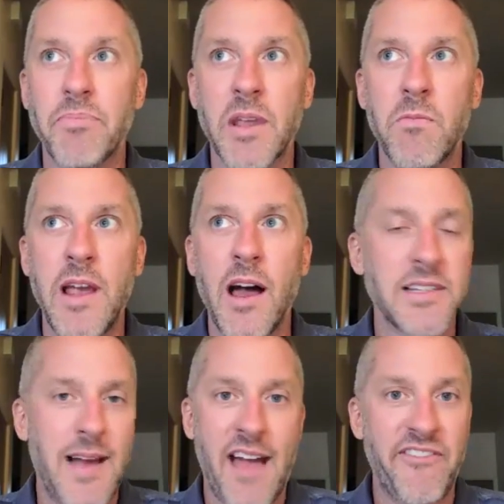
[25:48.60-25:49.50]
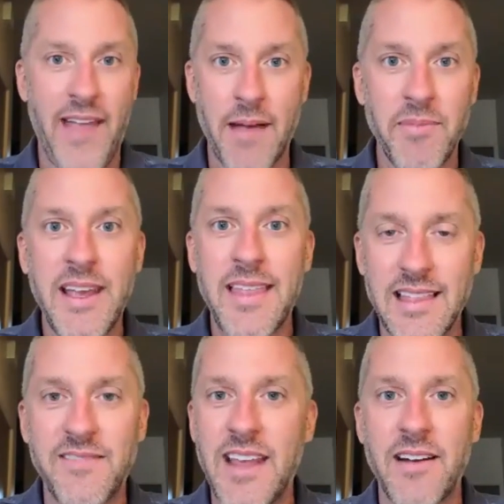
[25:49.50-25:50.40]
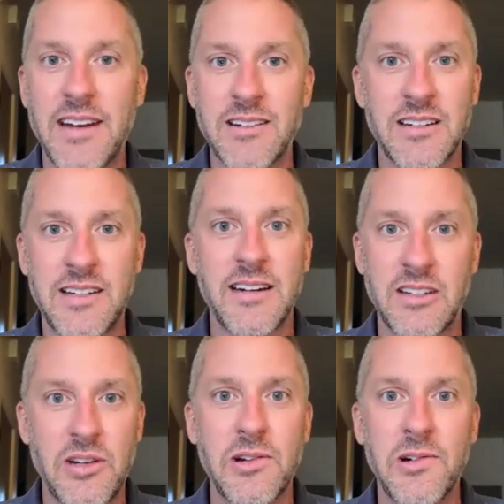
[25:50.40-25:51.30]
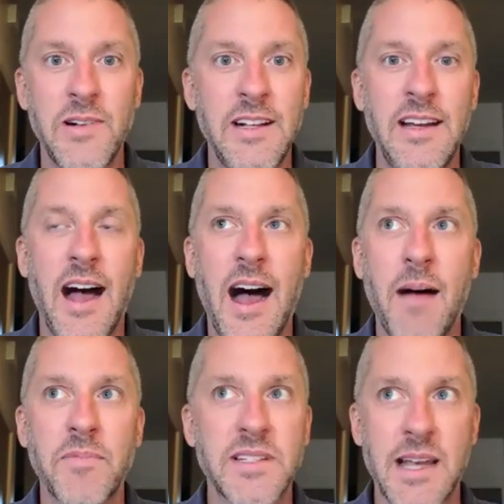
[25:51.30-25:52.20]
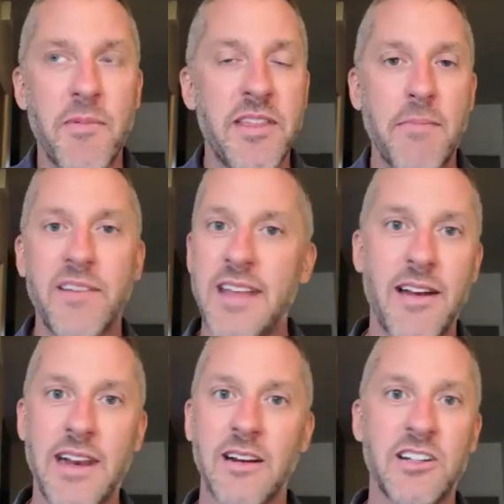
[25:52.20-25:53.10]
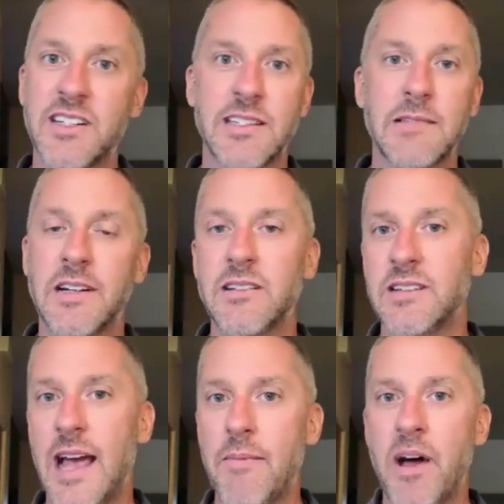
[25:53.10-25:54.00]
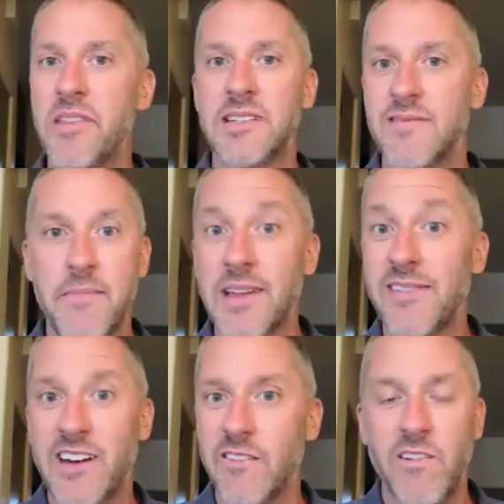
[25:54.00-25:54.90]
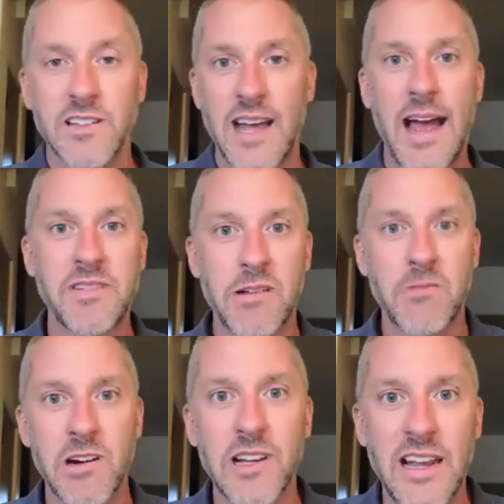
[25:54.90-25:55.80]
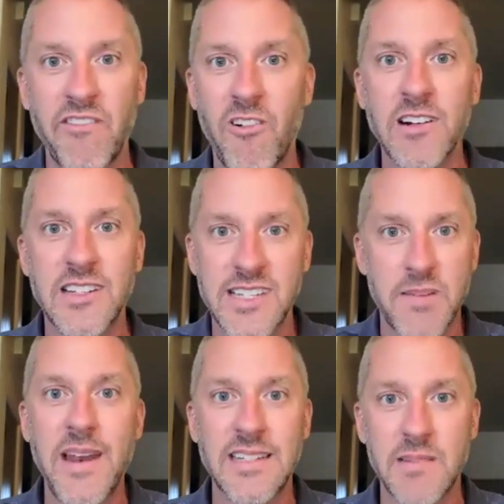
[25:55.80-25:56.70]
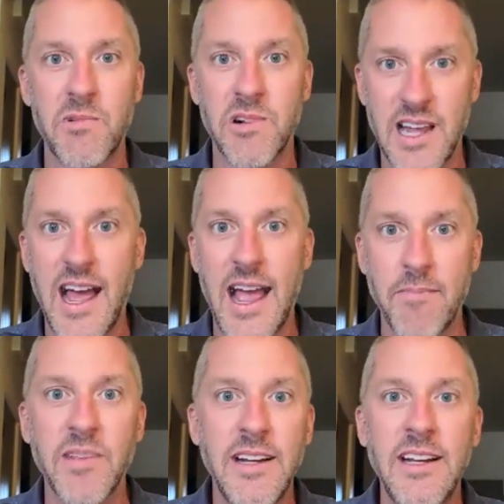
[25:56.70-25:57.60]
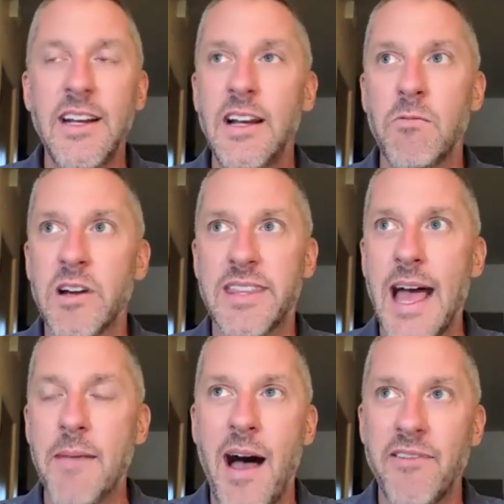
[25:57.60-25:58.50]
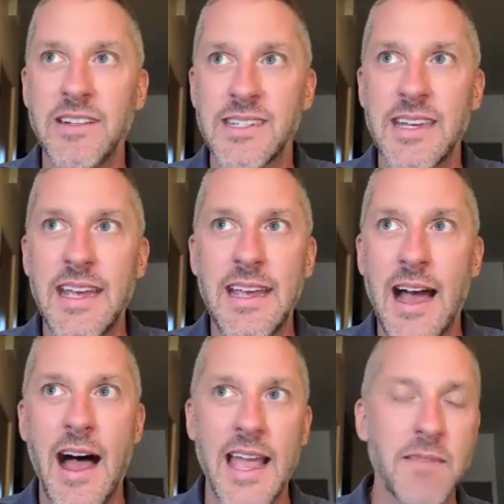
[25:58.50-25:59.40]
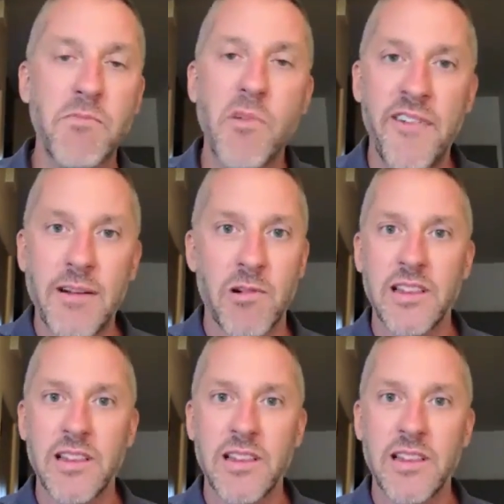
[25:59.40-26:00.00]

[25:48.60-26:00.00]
We also have family that live down here too. Some of them live down here just in the wintertime. Others of them live here full time. So we're looking forward to spending some more time with them. Obviously, in moving, we're